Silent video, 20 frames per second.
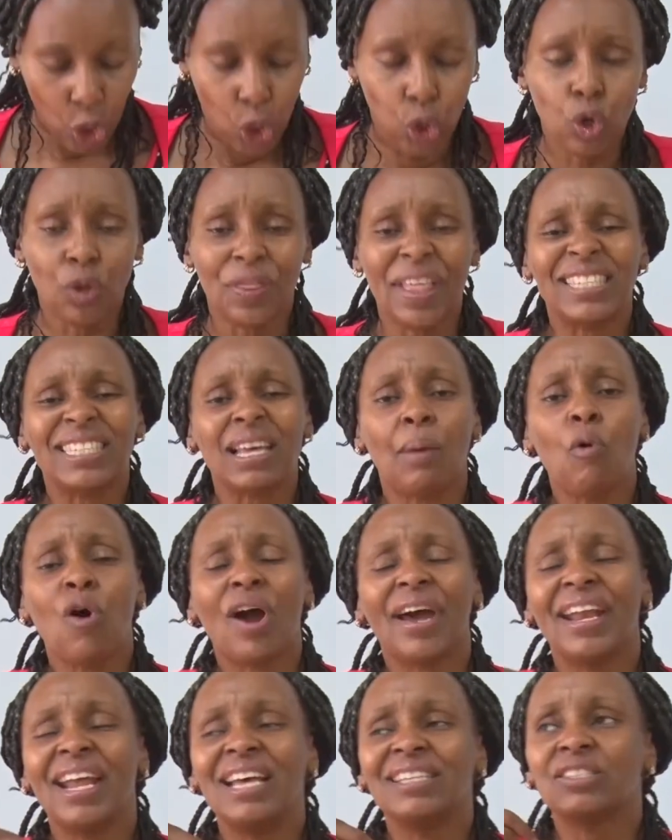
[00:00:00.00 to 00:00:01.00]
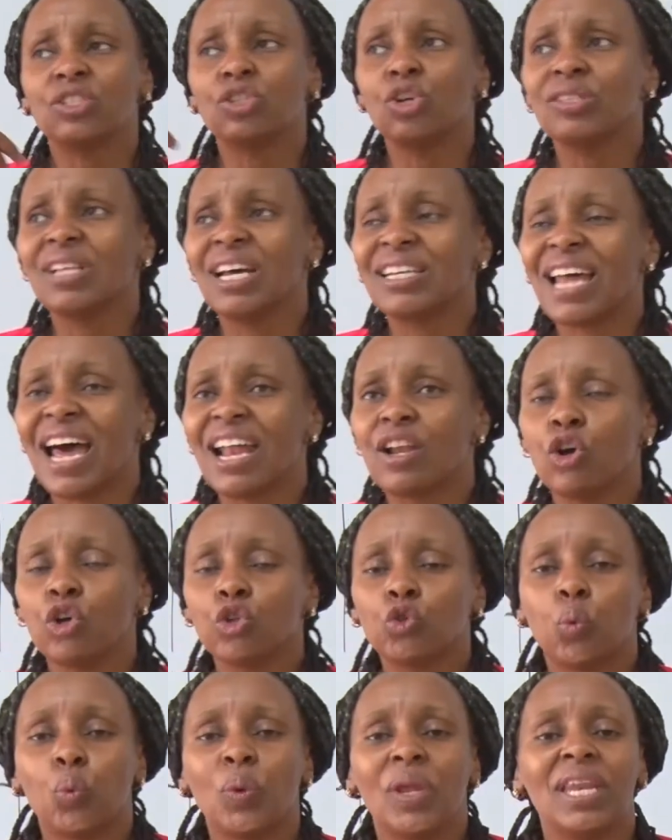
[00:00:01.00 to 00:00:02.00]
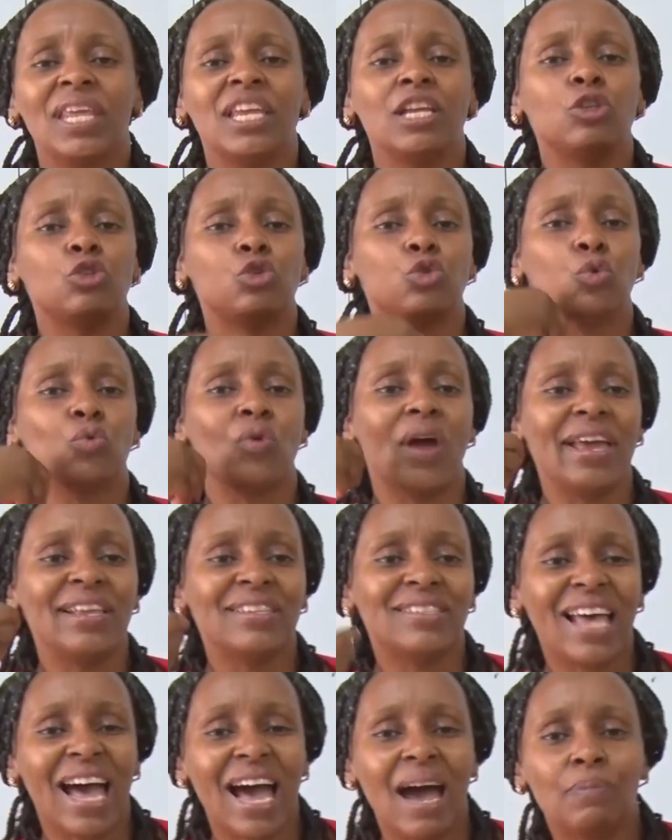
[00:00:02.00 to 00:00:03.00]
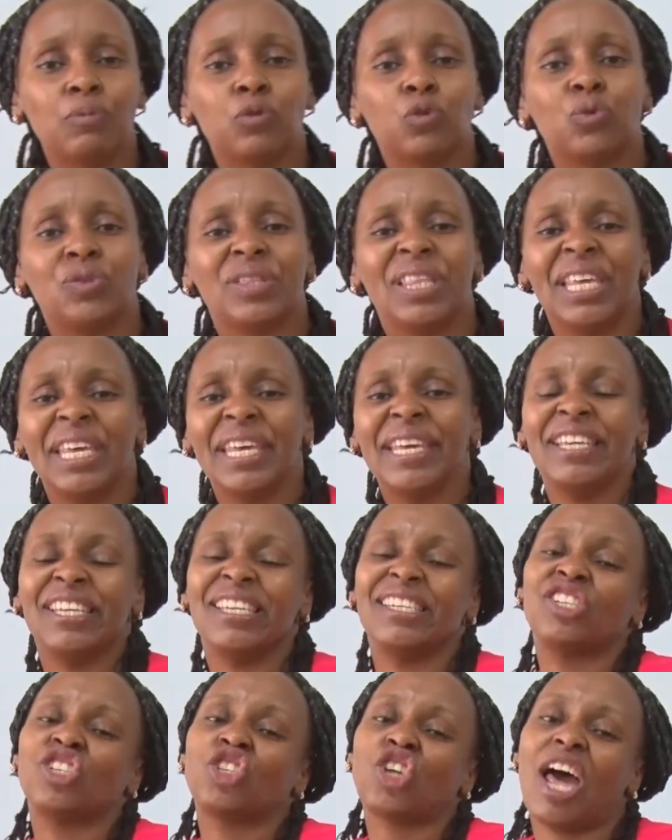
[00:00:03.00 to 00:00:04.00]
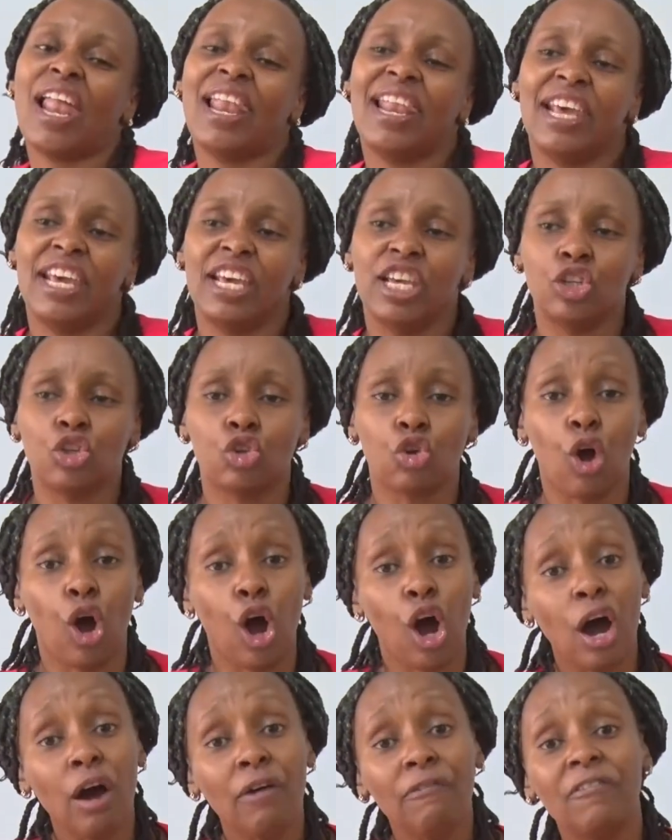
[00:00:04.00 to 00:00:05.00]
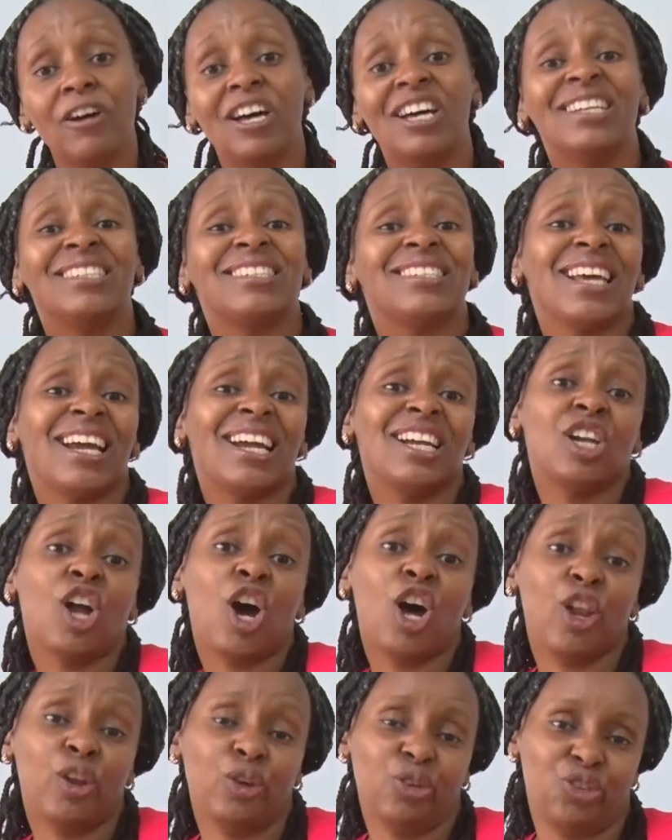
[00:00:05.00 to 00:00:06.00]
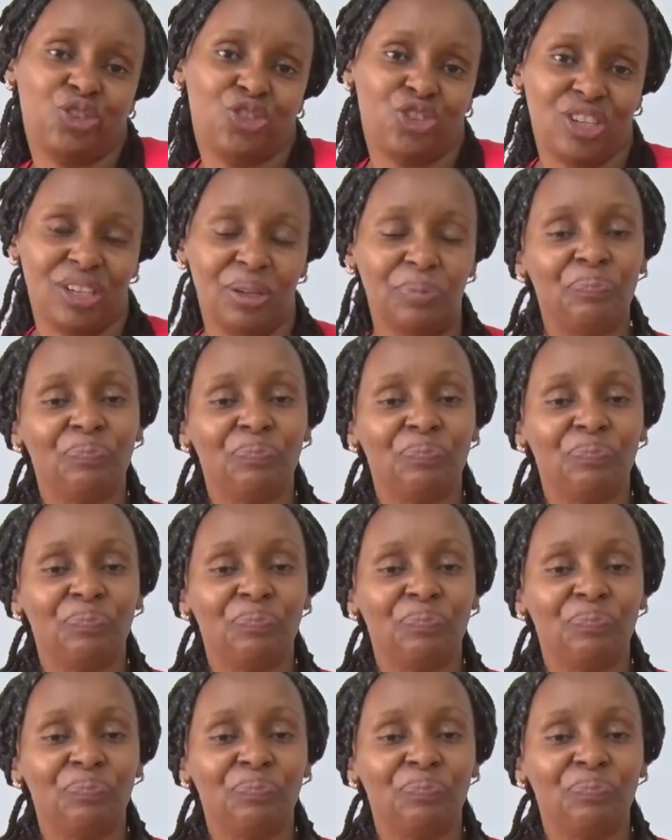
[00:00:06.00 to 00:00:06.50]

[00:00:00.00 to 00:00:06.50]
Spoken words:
There's some organizations that are not willing to rise up to the challenge of technology.